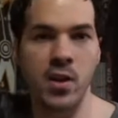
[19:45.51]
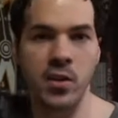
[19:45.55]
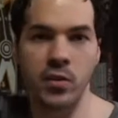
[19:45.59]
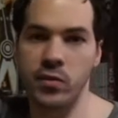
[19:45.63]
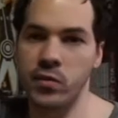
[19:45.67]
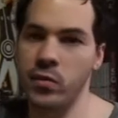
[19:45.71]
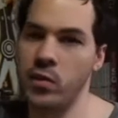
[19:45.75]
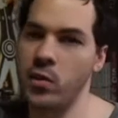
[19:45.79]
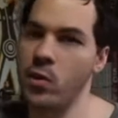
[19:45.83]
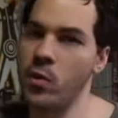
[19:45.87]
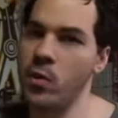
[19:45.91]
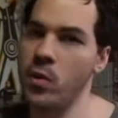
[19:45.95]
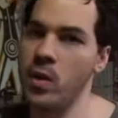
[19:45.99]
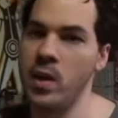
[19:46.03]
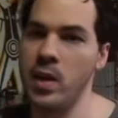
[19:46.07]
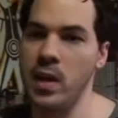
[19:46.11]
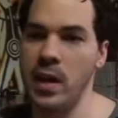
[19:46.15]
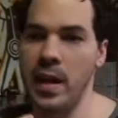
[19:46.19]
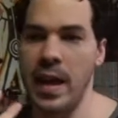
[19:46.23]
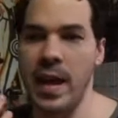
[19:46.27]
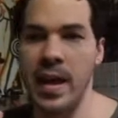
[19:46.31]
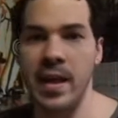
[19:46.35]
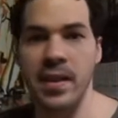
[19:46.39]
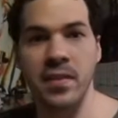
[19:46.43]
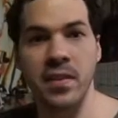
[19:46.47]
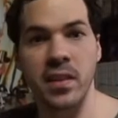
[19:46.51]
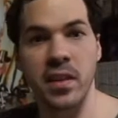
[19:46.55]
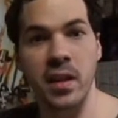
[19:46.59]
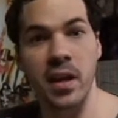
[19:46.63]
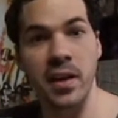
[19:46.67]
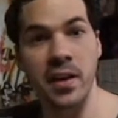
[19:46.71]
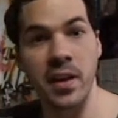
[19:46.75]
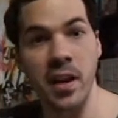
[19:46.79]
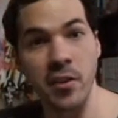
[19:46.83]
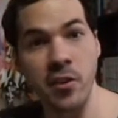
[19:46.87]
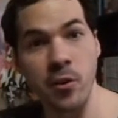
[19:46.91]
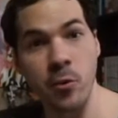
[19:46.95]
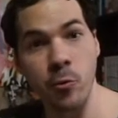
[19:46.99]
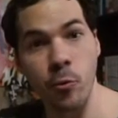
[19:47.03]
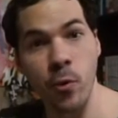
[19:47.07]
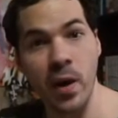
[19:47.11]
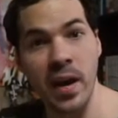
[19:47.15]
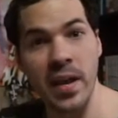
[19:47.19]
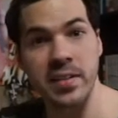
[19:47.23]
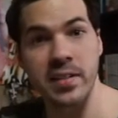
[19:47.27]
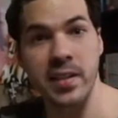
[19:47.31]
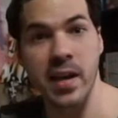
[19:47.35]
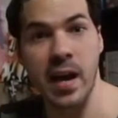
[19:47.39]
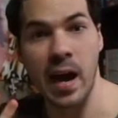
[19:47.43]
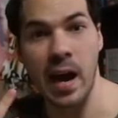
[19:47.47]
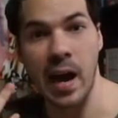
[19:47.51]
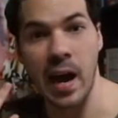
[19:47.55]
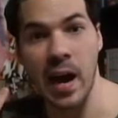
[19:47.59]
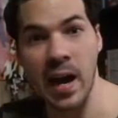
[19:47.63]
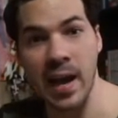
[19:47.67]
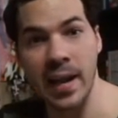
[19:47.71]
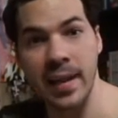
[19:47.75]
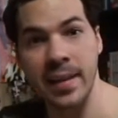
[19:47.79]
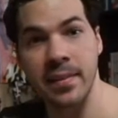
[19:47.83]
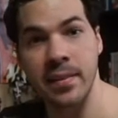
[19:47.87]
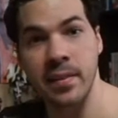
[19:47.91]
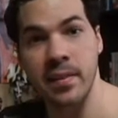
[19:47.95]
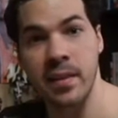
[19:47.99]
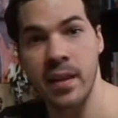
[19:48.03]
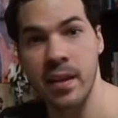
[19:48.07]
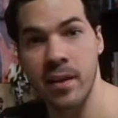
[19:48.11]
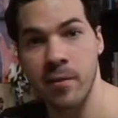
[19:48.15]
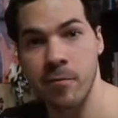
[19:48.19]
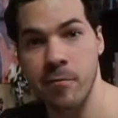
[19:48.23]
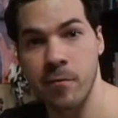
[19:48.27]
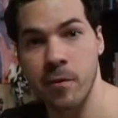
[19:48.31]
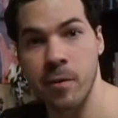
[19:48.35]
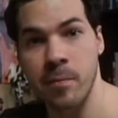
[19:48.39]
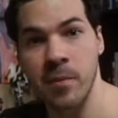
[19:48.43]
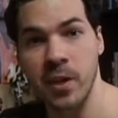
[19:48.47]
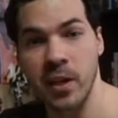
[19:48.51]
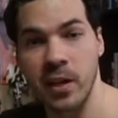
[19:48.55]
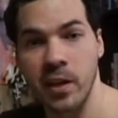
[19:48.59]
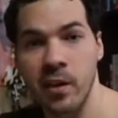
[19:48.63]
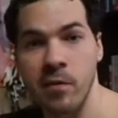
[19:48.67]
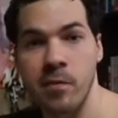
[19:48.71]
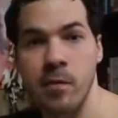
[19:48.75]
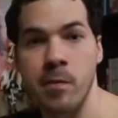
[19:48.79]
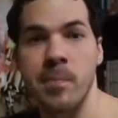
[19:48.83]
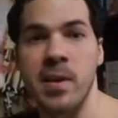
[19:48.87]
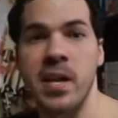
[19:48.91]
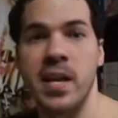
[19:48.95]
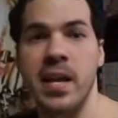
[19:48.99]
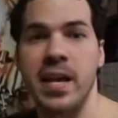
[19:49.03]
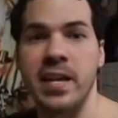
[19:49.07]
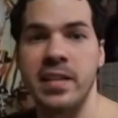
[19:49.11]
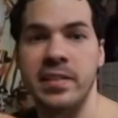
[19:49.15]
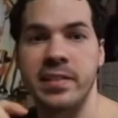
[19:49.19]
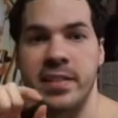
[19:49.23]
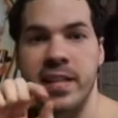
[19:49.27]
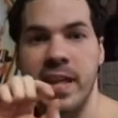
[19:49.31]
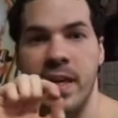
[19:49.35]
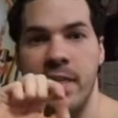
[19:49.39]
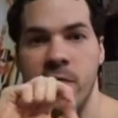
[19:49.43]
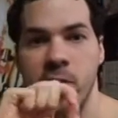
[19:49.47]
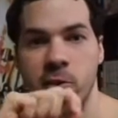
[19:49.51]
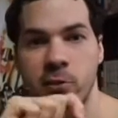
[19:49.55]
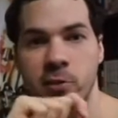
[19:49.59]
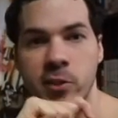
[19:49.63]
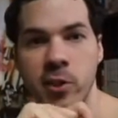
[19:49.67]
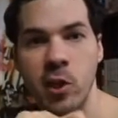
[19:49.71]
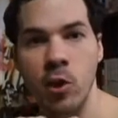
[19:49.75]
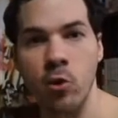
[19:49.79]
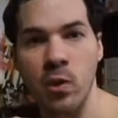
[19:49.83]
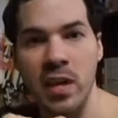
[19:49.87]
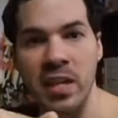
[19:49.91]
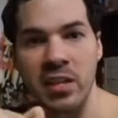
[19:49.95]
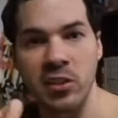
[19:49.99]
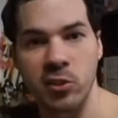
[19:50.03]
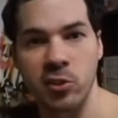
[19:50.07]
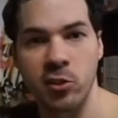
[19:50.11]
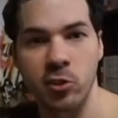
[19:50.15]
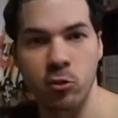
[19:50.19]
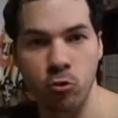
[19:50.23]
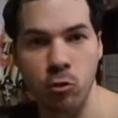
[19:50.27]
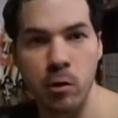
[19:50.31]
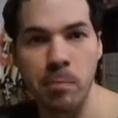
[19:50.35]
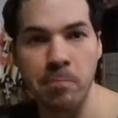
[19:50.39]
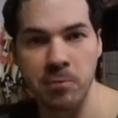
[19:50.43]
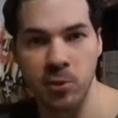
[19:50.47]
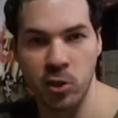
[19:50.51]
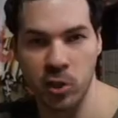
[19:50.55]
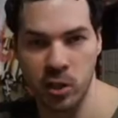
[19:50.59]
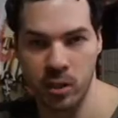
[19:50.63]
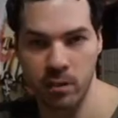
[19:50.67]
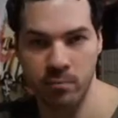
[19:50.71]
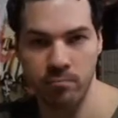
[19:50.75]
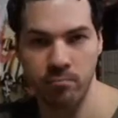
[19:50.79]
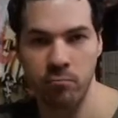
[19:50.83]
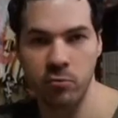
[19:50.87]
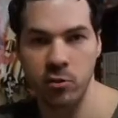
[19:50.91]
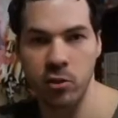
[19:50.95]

So, and another way to hide it from the government is that there's no inscription.